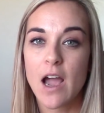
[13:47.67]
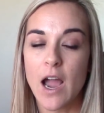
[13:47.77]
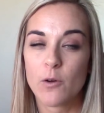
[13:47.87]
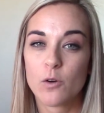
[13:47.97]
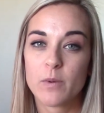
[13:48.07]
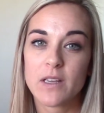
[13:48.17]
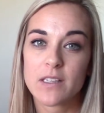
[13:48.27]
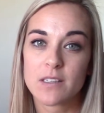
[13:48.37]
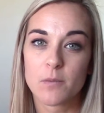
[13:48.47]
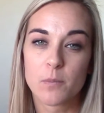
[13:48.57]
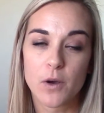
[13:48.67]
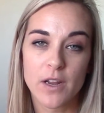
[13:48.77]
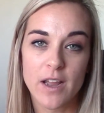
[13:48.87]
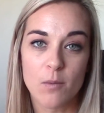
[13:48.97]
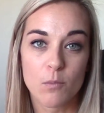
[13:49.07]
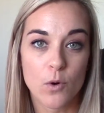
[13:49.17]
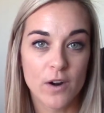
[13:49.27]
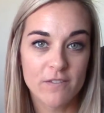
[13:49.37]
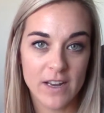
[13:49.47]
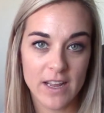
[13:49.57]
I will be putting up
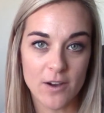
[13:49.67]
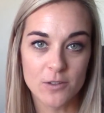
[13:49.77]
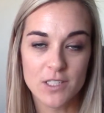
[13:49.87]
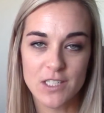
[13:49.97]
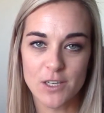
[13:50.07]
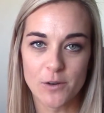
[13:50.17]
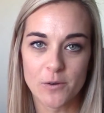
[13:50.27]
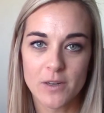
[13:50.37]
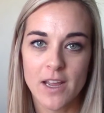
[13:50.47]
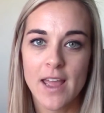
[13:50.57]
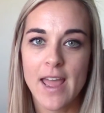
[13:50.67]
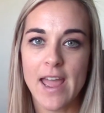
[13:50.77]
more videos soon.